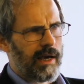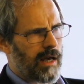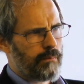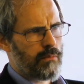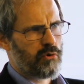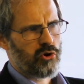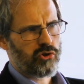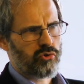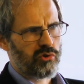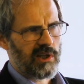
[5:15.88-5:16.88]
And I
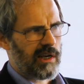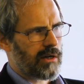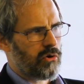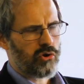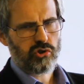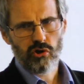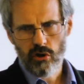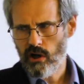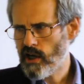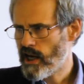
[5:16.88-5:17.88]
propose to take
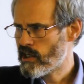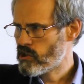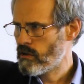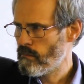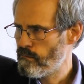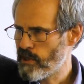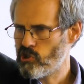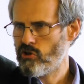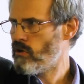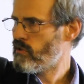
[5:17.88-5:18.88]
also a last
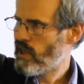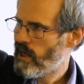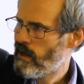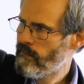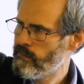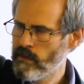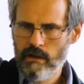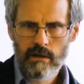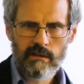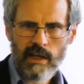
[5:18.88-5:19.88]
picture there
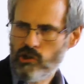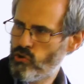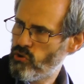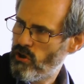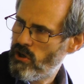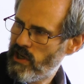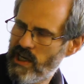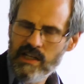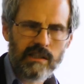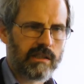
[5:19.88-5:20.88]
next to the
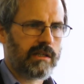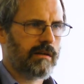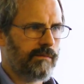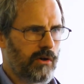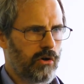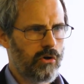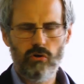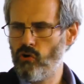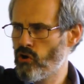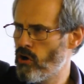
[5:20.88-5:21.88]
hills
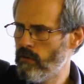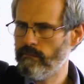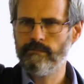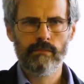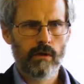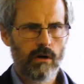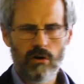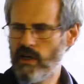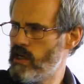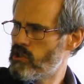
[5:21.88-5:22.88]
logo,
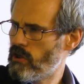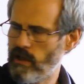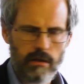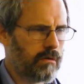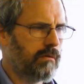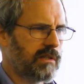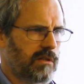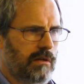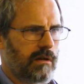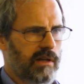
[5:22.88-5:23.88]
or hills, I don't know
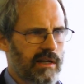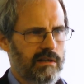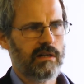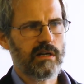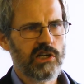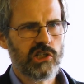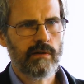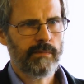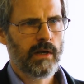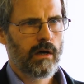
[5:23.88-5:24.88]
what's uh, Latin
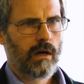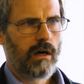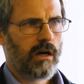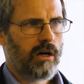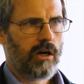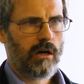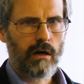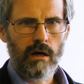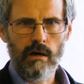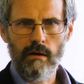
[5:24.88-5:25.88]
English,
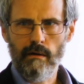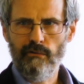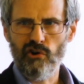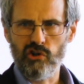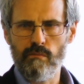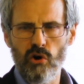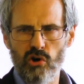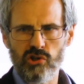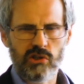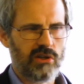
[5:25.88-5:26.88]
uh, for the
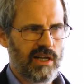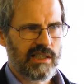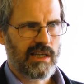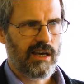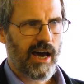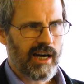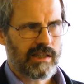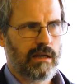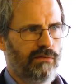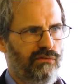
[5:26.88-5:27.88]
most, uh, let's say,
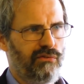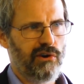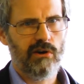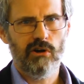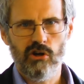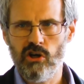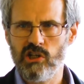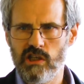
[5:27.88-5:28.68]
active uh,